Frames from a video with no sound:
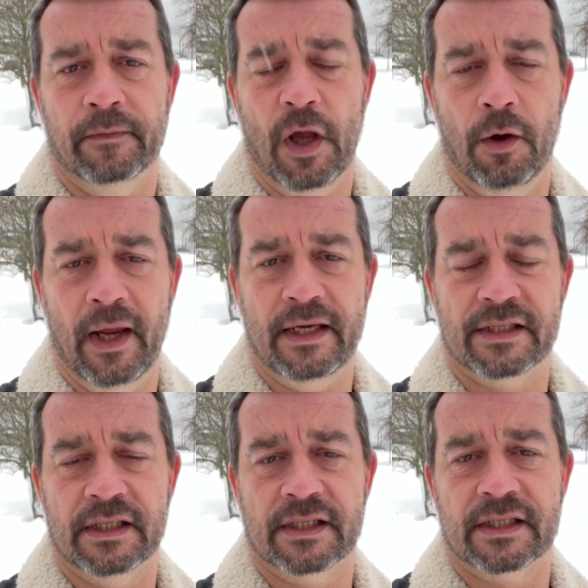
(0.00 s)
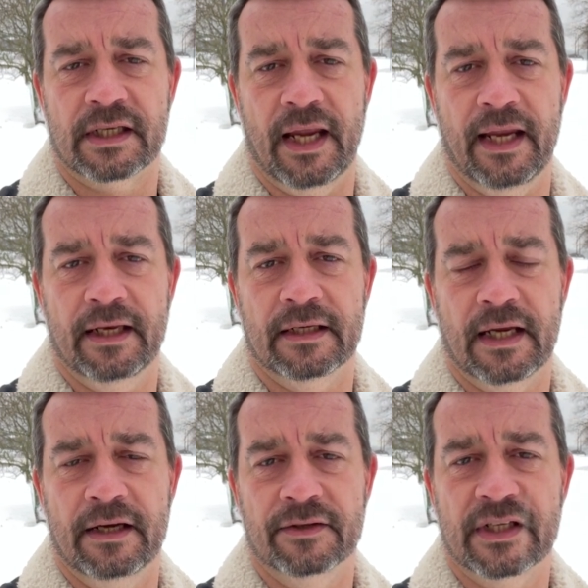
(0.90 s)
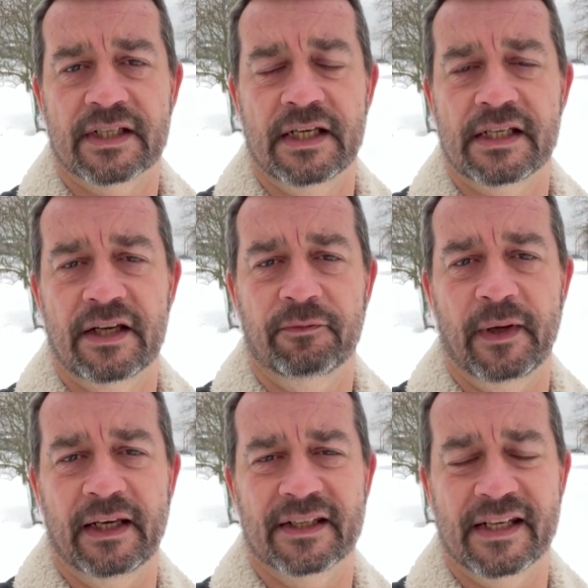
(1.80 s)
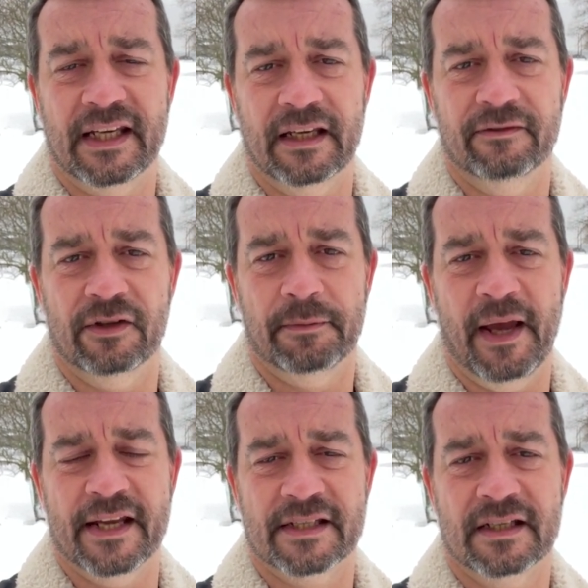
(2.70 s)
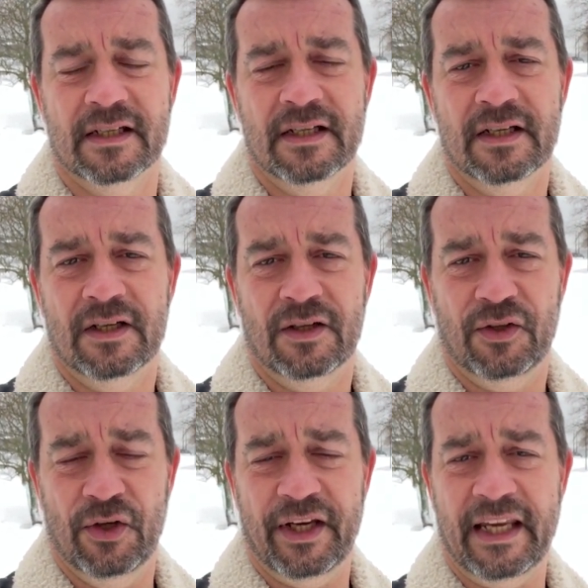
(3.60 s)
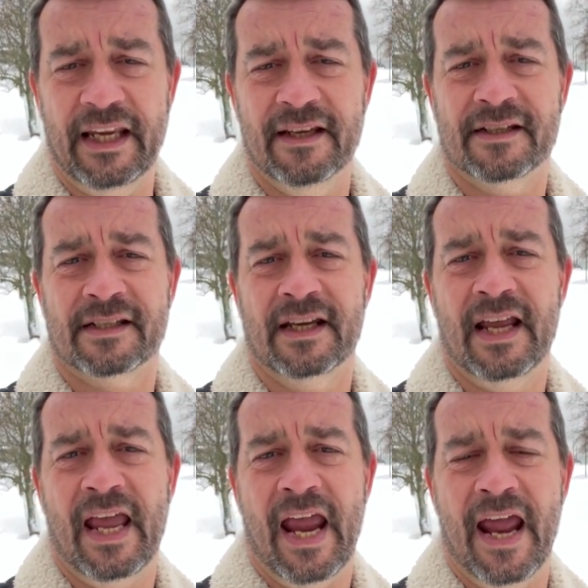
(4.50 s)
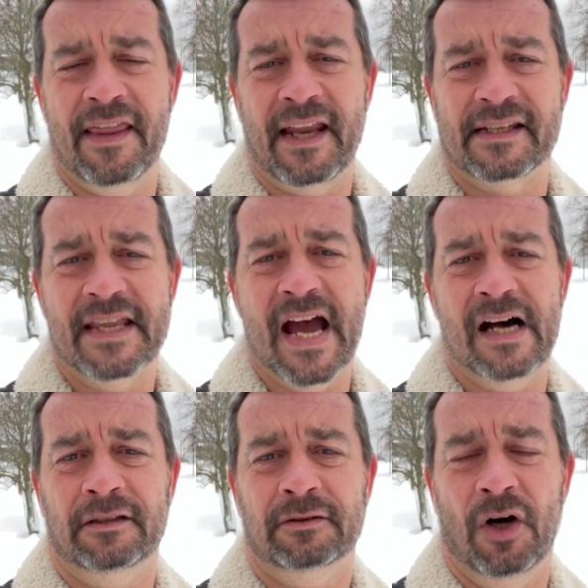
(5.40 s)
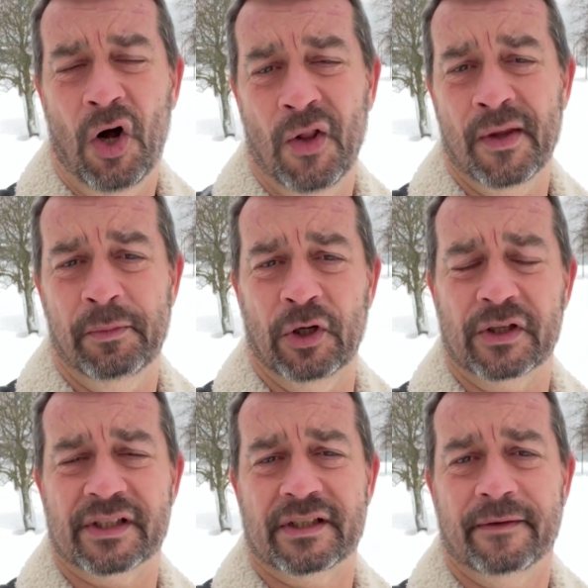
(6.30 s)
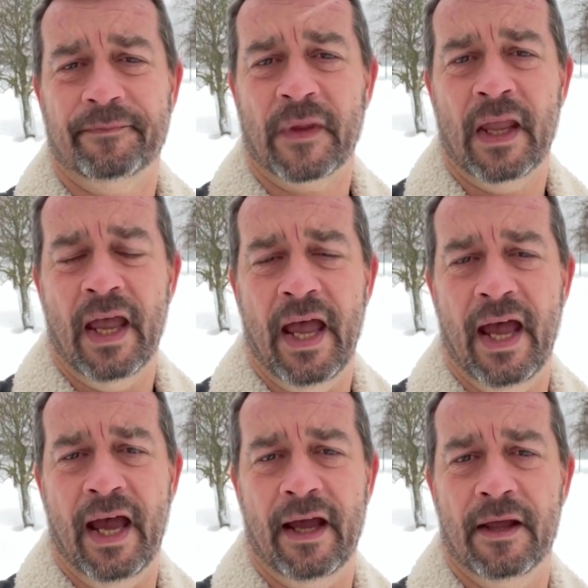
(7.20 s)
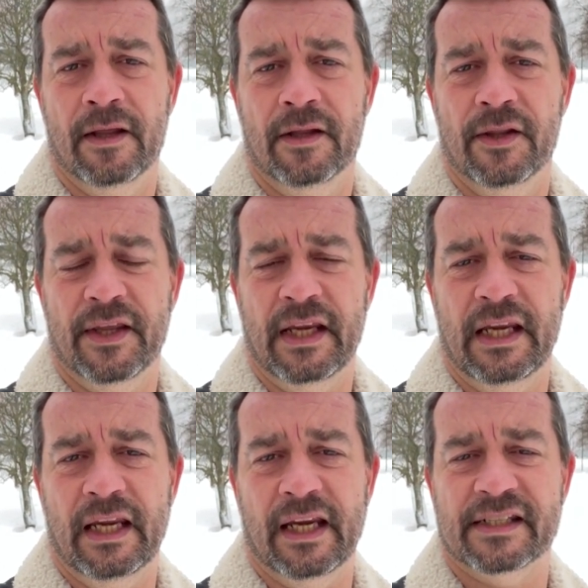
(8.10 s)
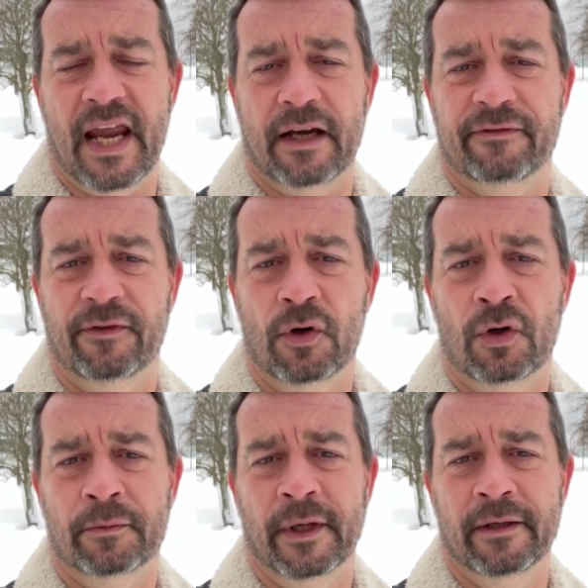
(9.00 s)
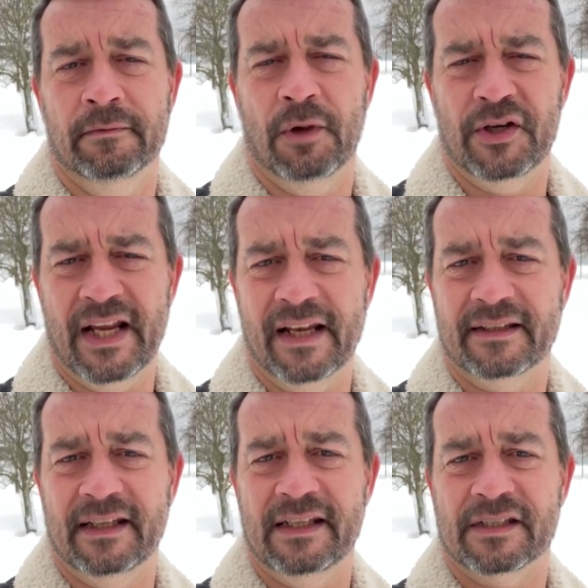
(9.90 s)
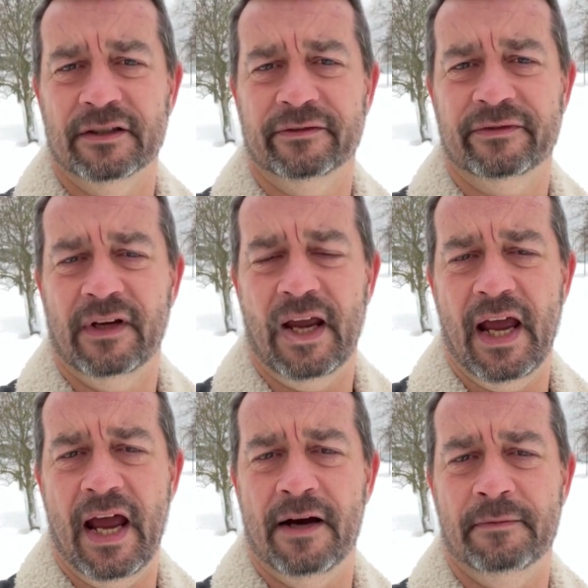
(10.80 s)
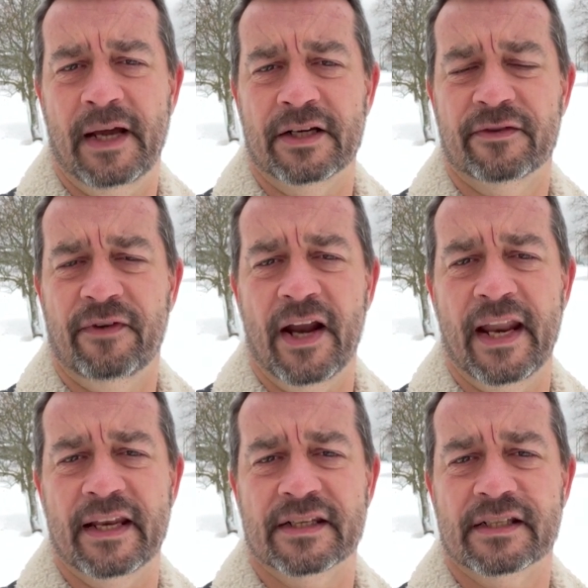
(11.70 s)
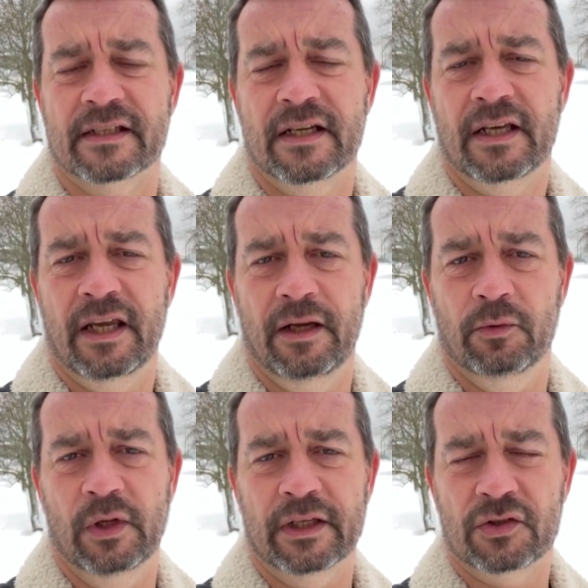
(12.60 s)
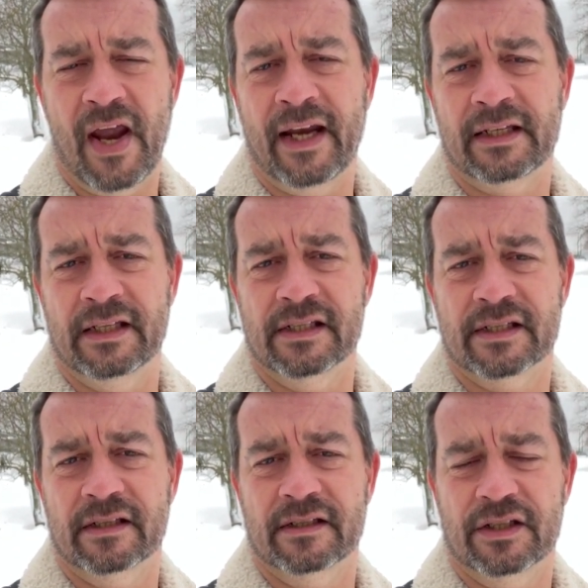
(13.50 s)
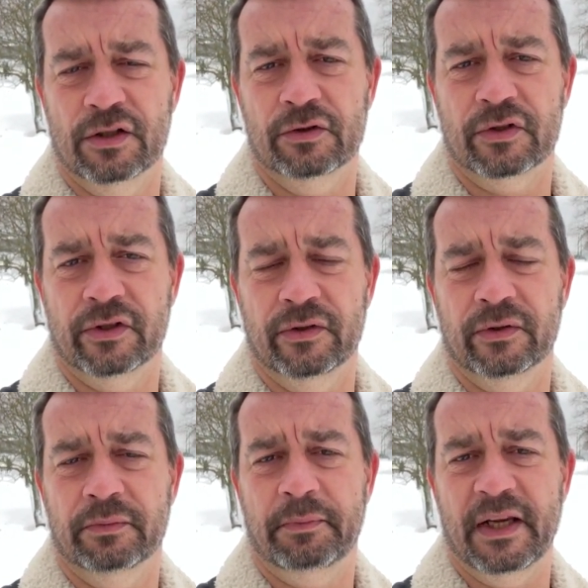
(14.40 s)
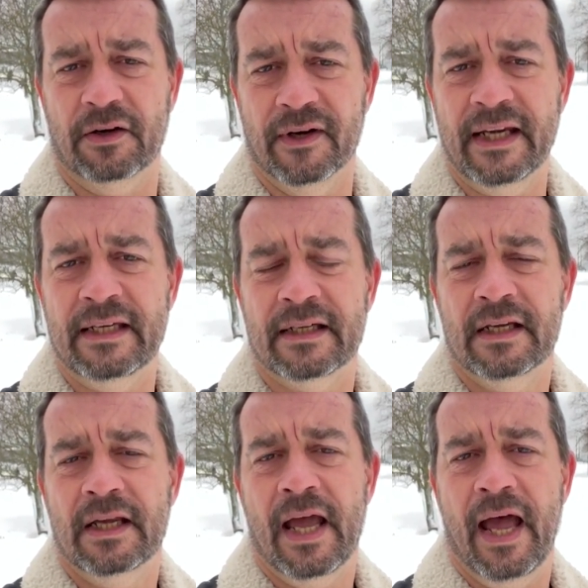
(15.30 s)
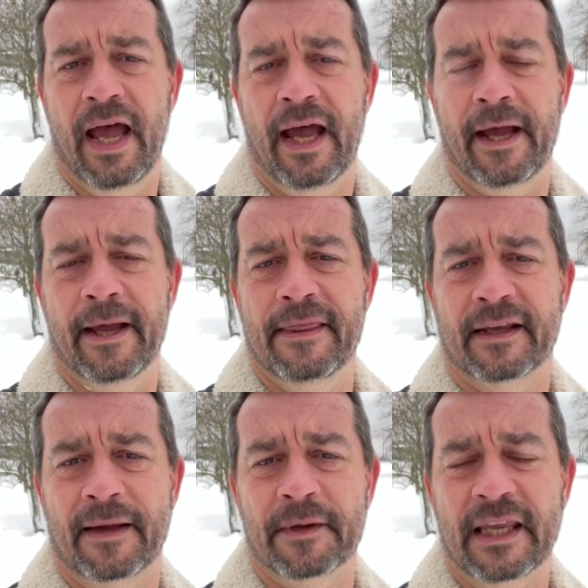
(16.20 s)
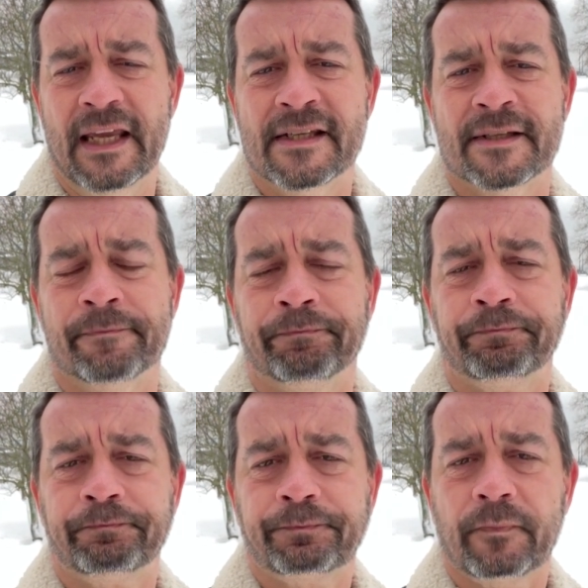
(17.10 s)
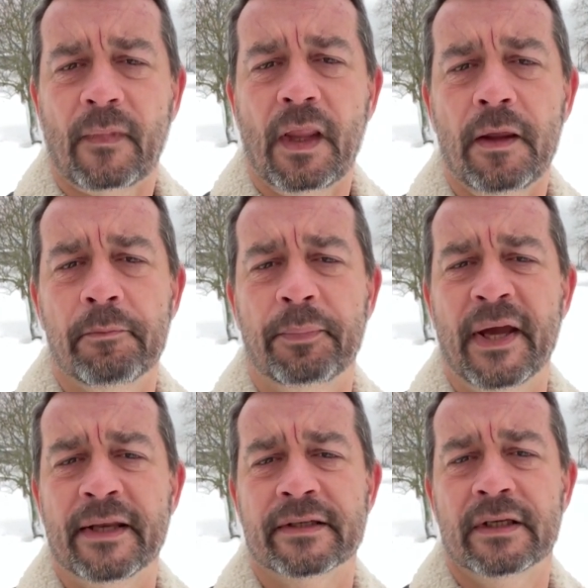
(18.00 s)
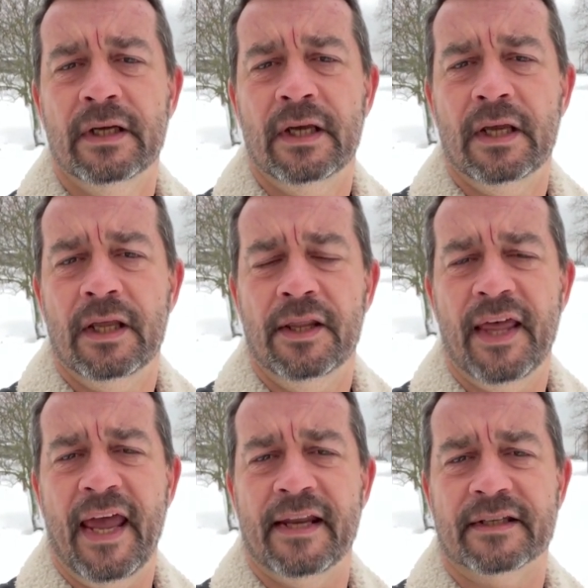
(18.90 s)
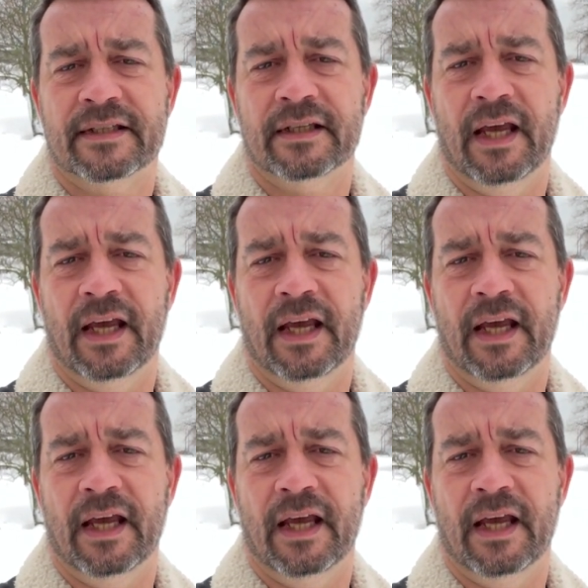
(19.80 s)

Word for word: OASIS and LDCs, have been seeking for the past 30 years, and that's now on the books. The exact form and modalities of how much finance it will attract is still to be agreed in the coming years, but that